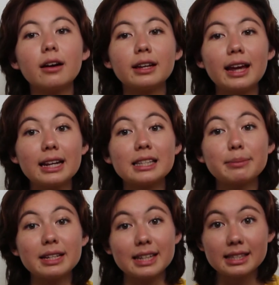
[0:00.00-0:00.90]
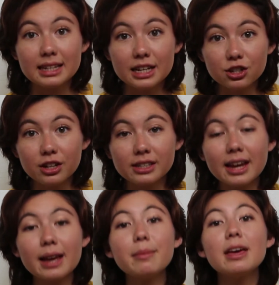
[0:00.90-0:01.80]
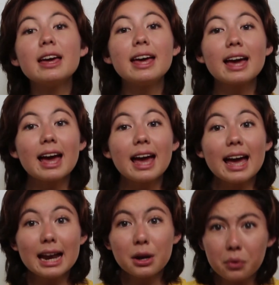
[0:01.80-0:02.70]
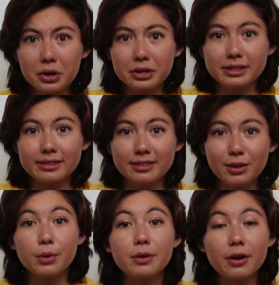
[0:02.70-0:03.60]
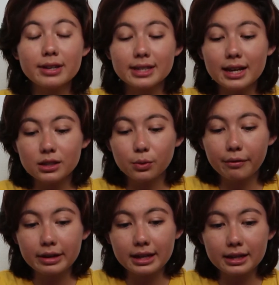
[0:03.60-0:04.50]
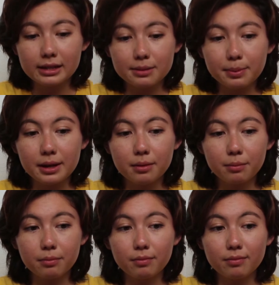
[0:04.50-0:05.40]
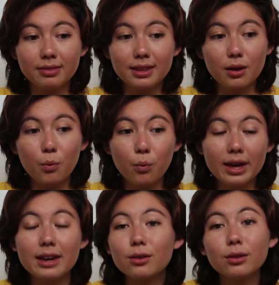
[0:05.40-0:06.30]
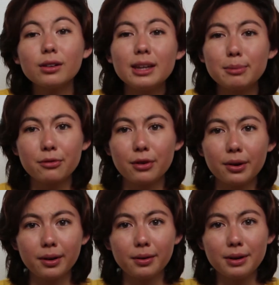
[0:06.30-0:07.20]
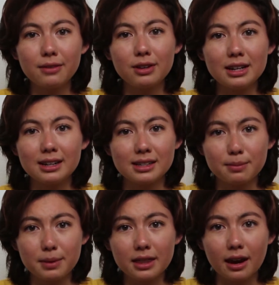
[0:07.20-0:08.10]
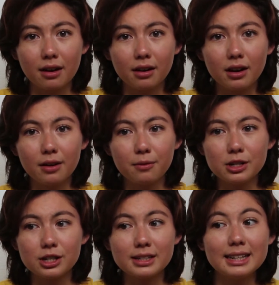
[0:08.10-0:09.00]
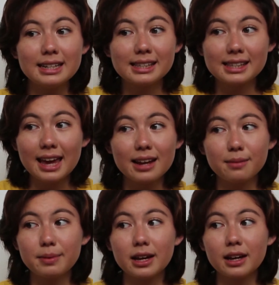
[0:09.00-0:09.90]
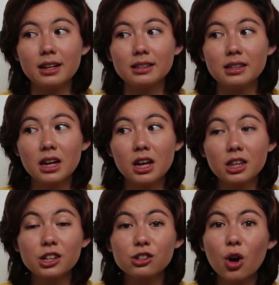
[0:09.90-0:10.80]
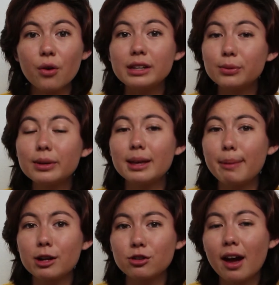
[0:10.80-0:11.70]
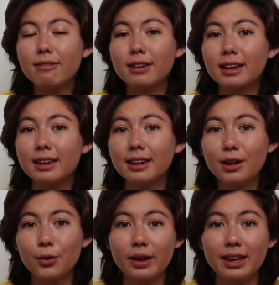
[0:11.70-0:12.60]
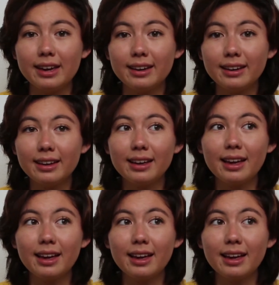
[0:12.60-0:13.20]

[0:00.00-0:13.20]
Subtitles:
on getting to my destination on time, and it worked. We would always get to where we needed to be way early before we even needed to be there, which is insane because there's always really bad traffic in Hawaii,